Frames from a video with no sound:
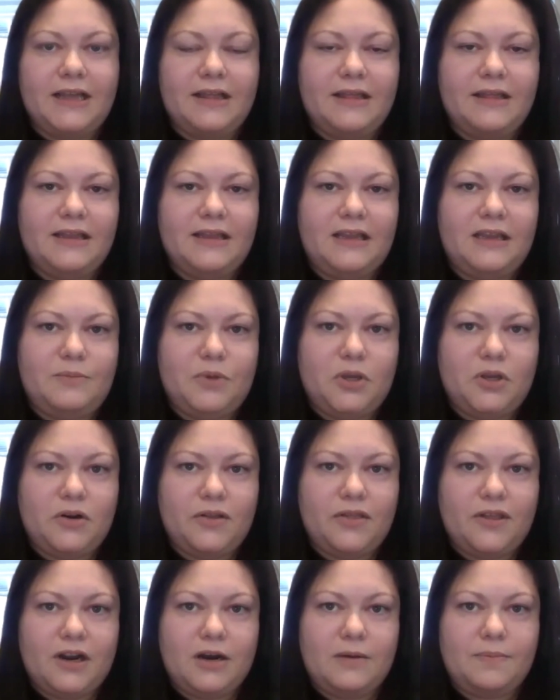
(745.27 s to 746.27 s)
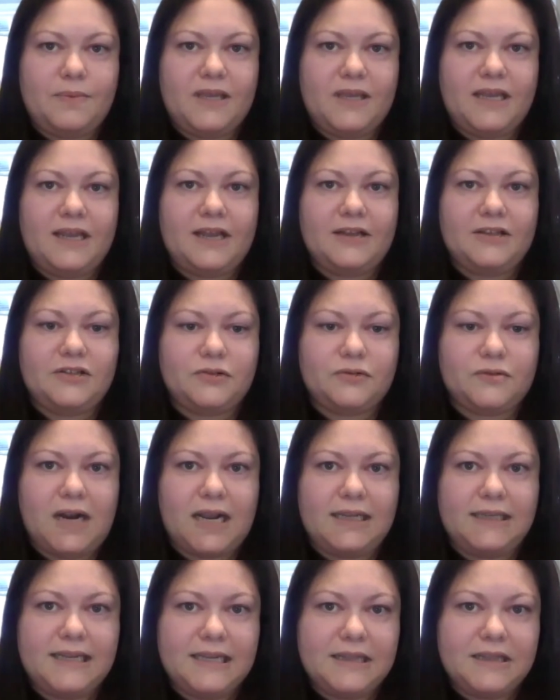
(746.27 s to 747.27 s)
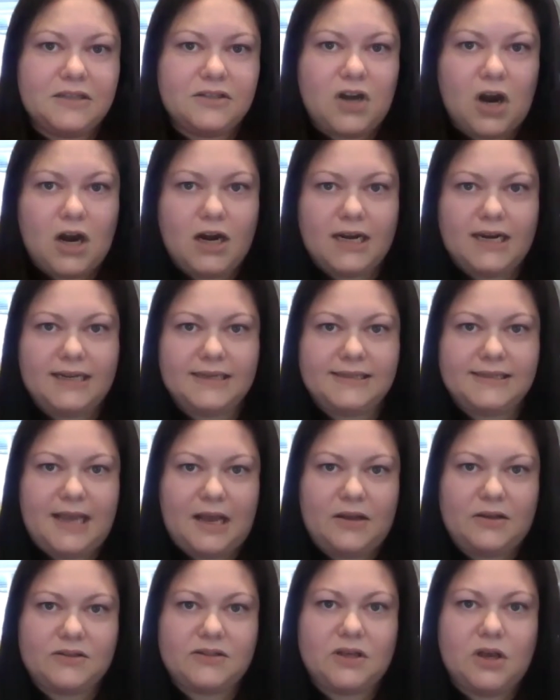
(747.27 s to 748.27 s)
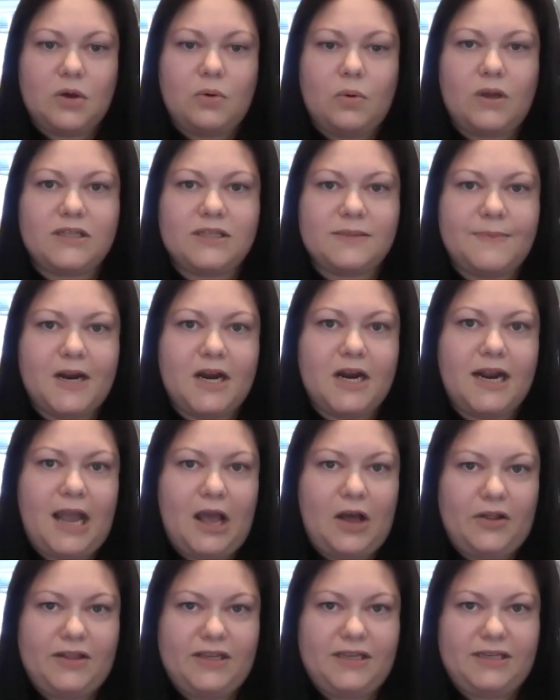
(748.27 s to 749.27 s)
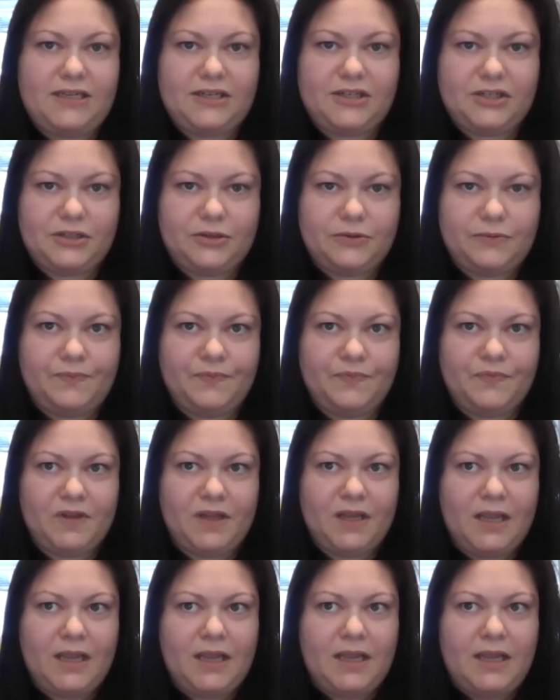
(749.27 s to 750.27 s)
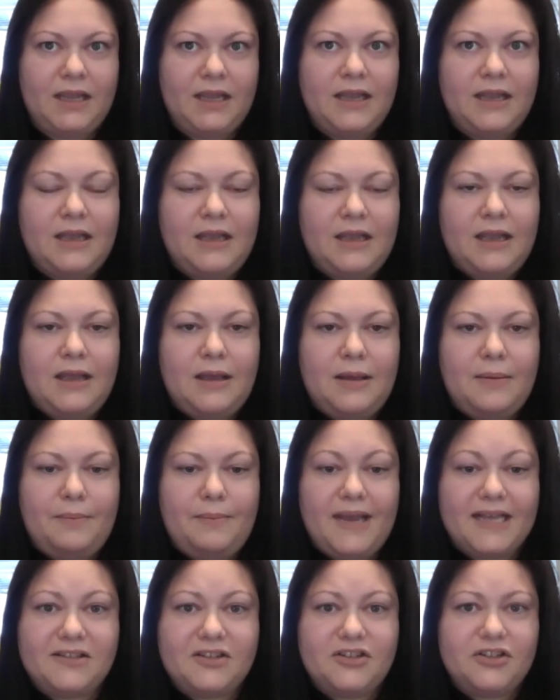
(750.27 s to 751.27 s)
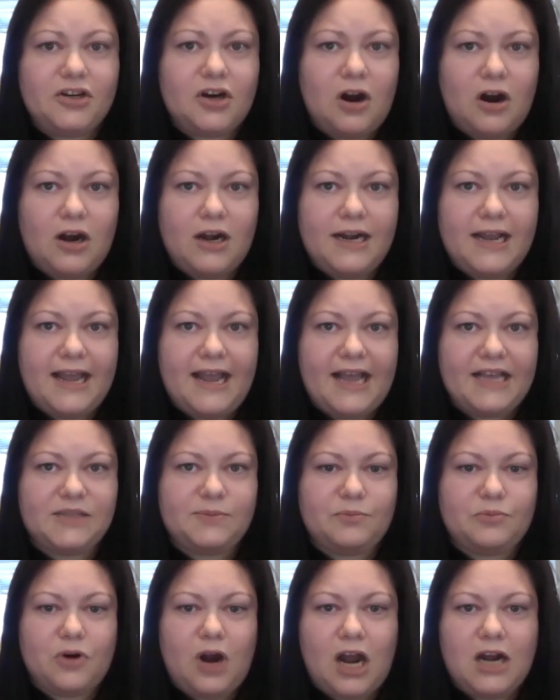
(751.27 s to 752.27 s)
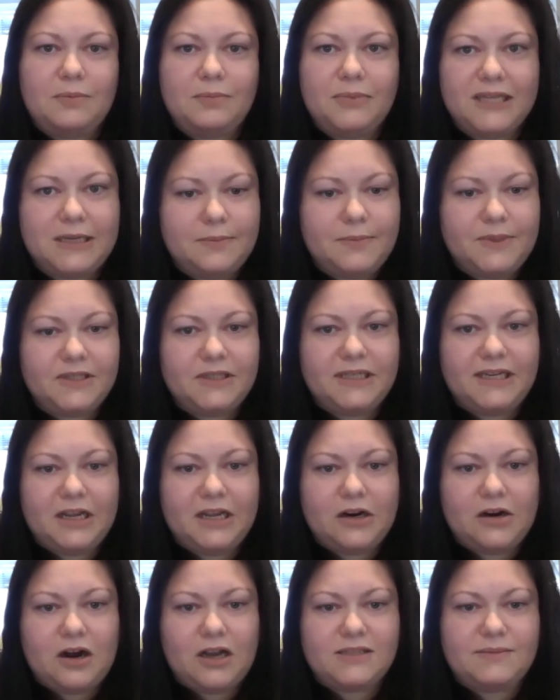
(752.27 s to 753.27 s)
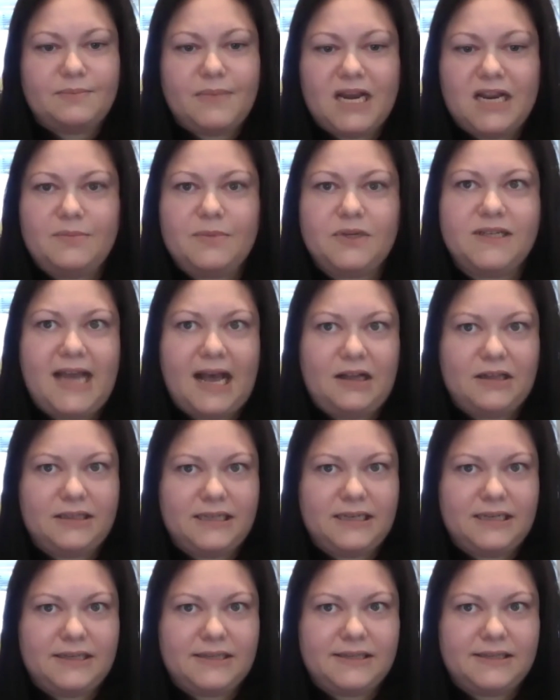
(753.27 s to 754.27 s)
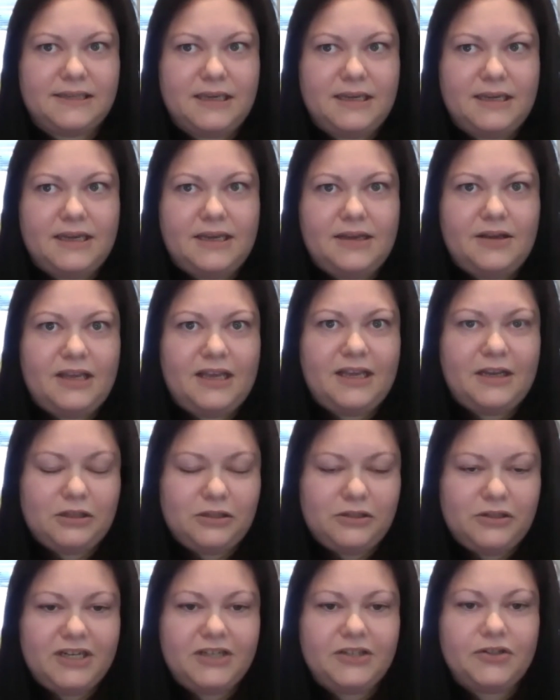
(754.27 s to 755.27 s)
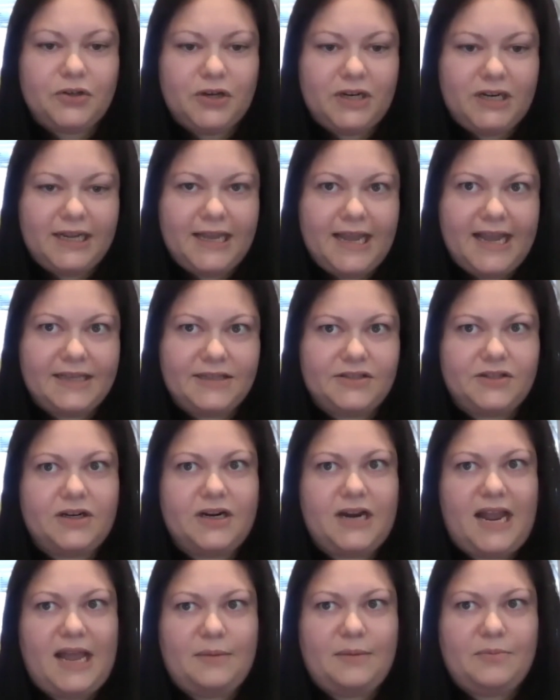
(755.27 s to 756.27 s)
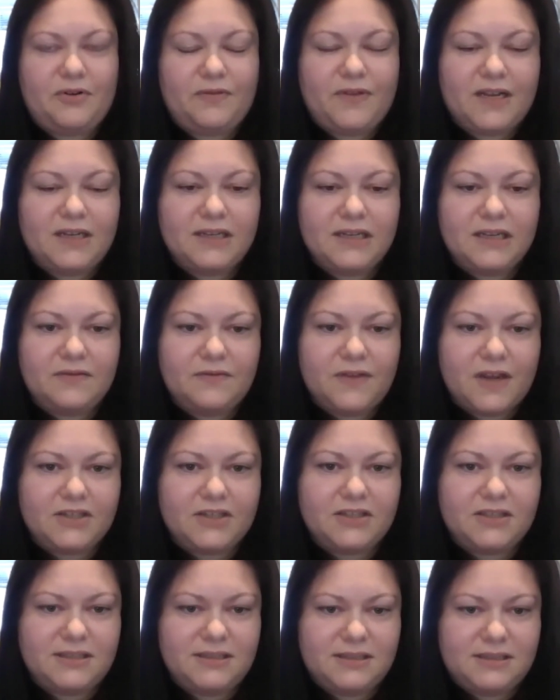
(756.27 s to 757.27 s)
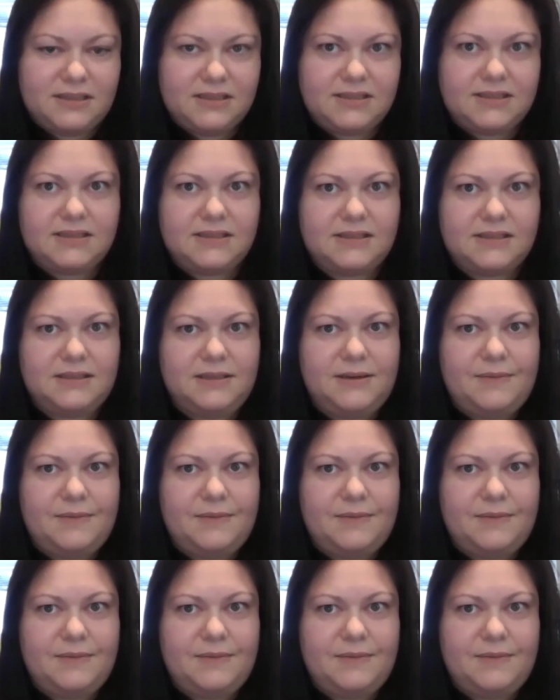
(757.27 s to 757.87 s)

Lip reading: the immunotherapy directly in the targeting cells while sparing healthy tissue. Messenger RNA has broad applicability across many modalities, including treating cancer and preventing infectious diseases.